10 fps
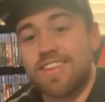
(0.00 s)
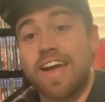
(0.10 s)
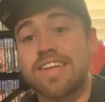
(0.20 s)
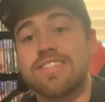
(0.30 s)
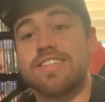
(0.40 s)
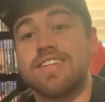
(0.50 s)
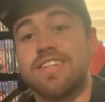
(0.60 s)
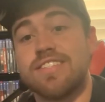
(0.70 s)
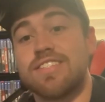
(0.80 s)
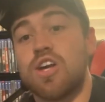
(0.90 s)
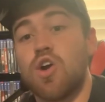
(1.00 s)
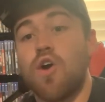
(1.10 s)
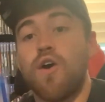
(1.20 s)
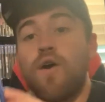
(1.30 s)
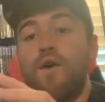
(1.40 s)
lastly is
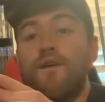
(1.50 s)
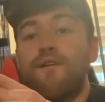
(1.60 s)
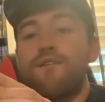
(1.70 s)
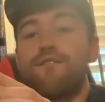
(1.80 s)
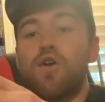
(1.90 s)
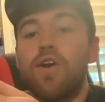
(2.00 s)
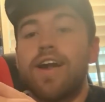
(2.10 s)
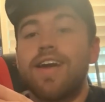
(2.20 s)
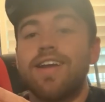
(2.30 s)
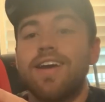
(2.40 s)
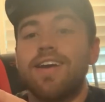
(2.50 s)
Fortnite,